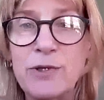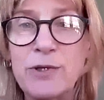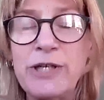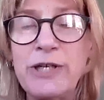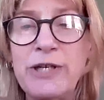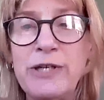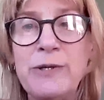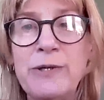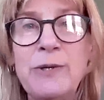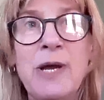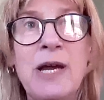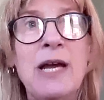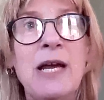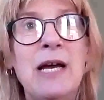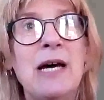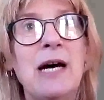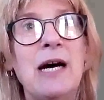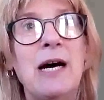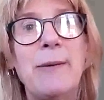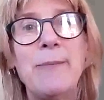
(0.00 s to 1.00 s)
you.
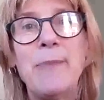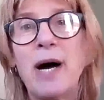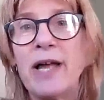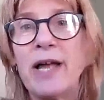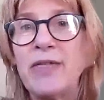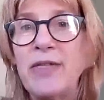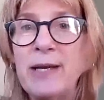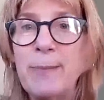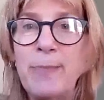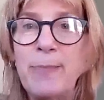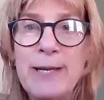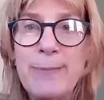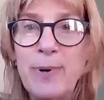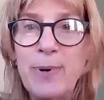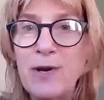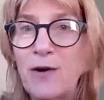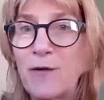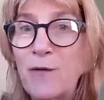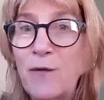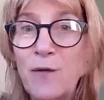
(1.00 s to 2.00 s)
I think
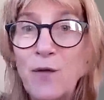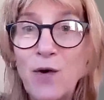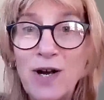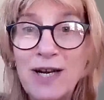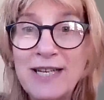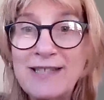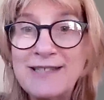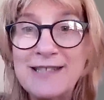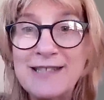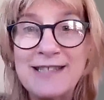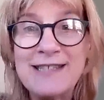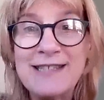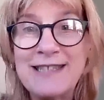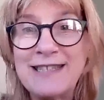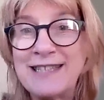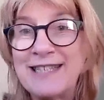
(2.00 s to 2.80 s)
people are frightened